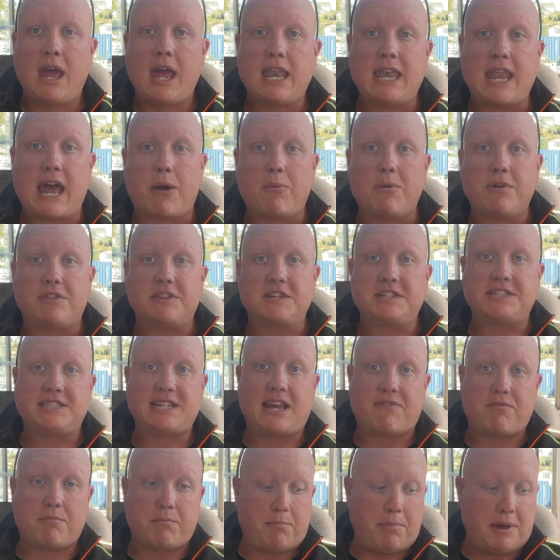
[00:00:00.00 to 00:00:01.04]
Now with the
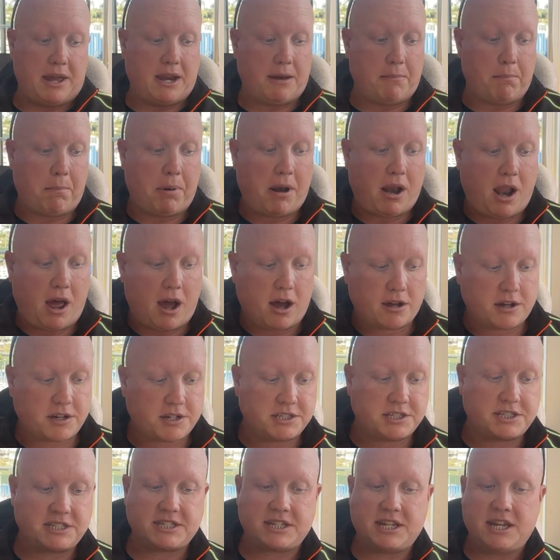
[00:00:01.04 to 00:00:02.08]
7-pin
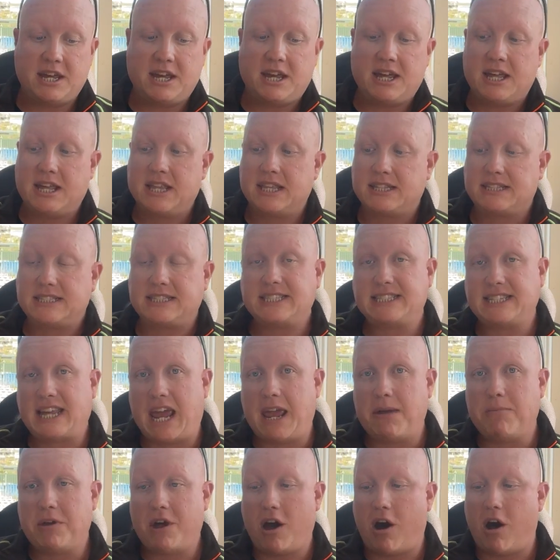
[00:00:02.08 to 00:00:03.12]
plugs,
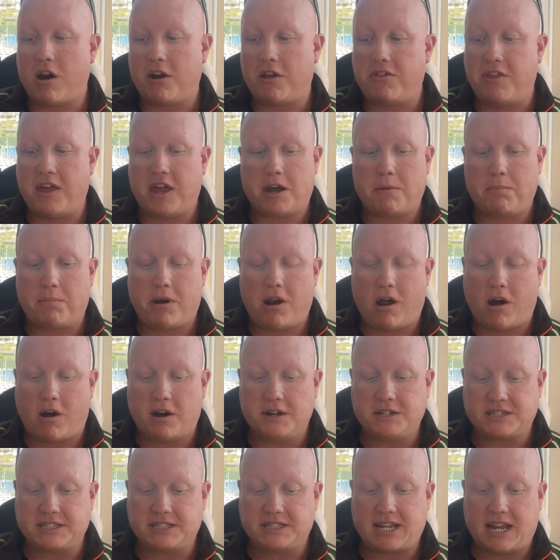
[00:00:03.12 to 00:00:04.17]
same kind of thing
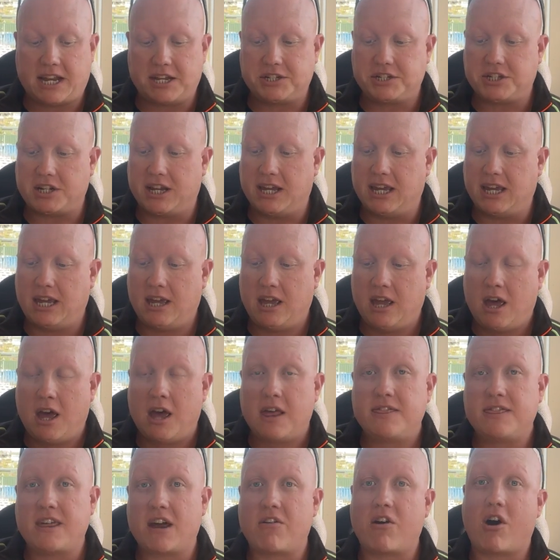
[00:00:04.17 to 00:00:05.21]
applies essentially.
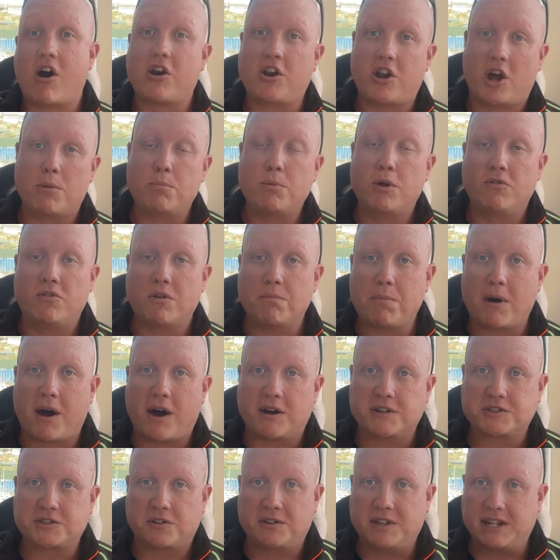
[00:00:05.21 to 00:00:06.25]
There are no moving
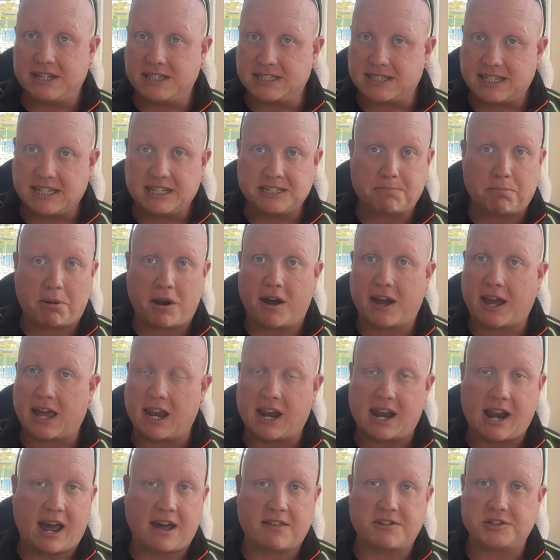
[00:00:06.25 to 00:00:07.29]
parts on these. These plug in
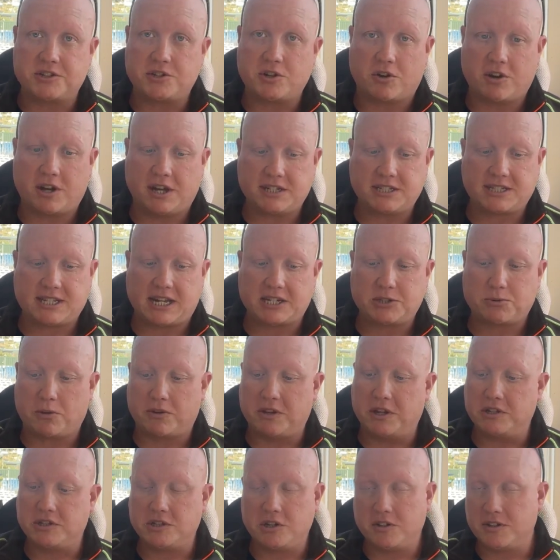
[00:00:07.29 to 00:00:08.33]
and out of the sockets, that's
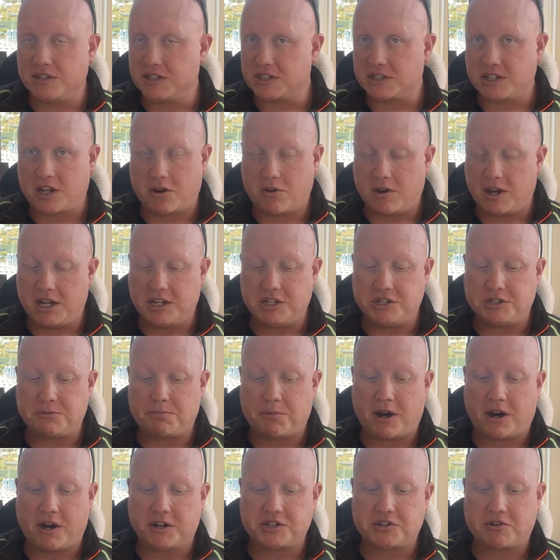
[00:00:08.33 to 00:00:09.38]
what they do. There's no hinge
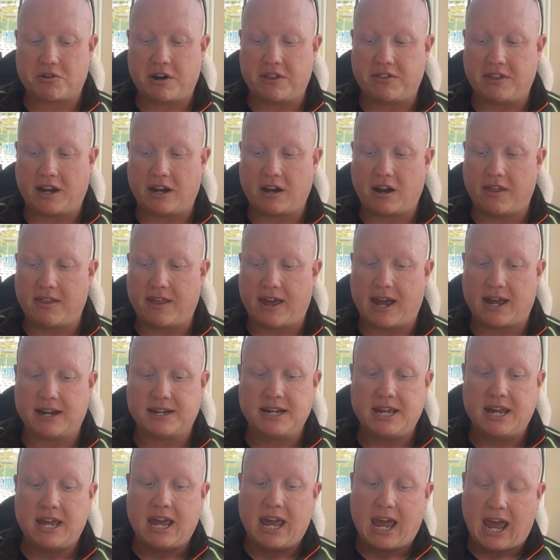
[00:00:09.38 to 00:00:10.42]
parts or anything like that.
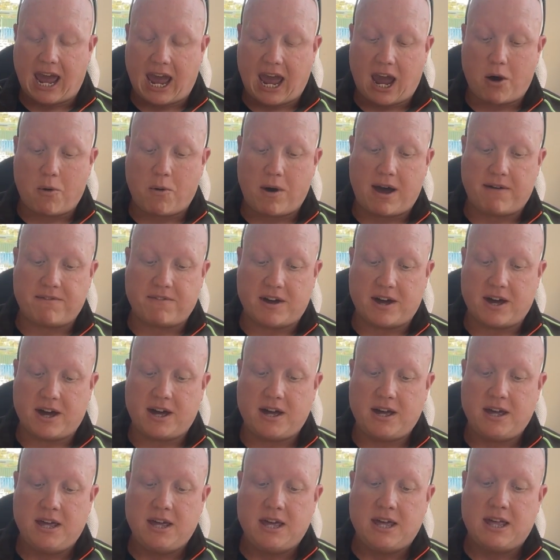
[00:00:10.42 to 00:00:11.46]
However,